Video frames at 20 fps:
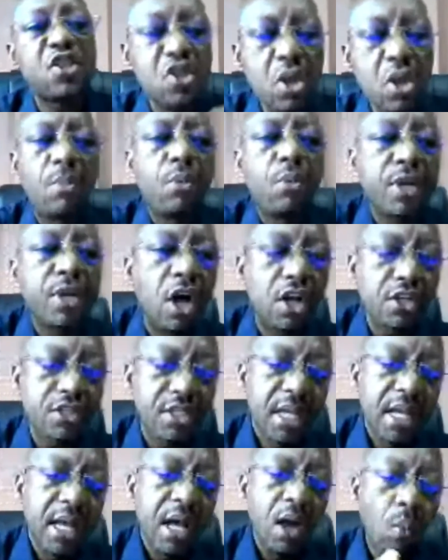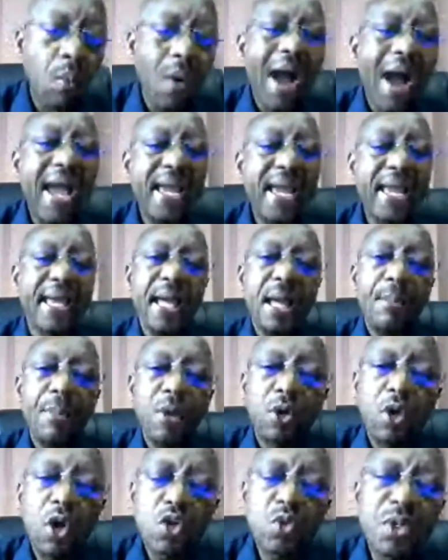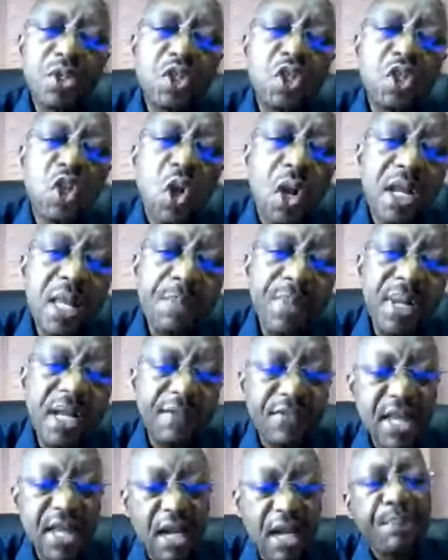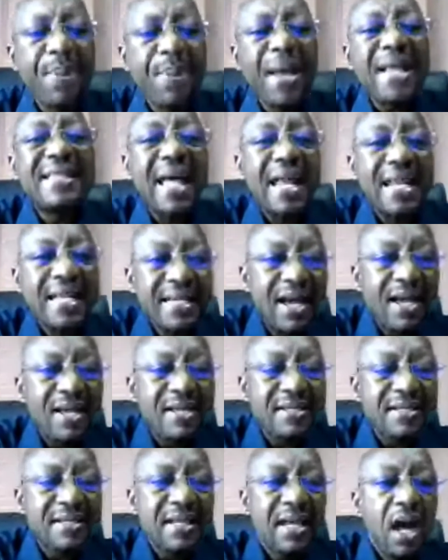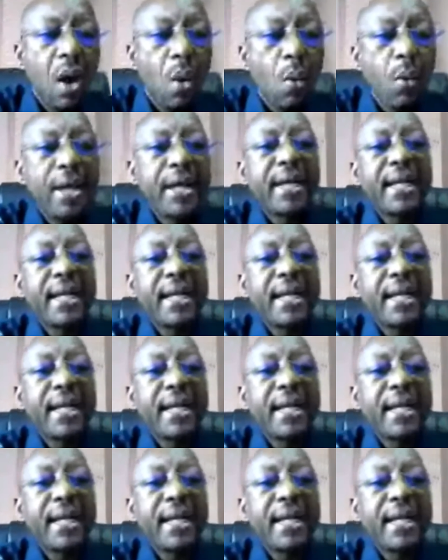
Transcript: some with us. Why? Because we strongly believe that better leaders will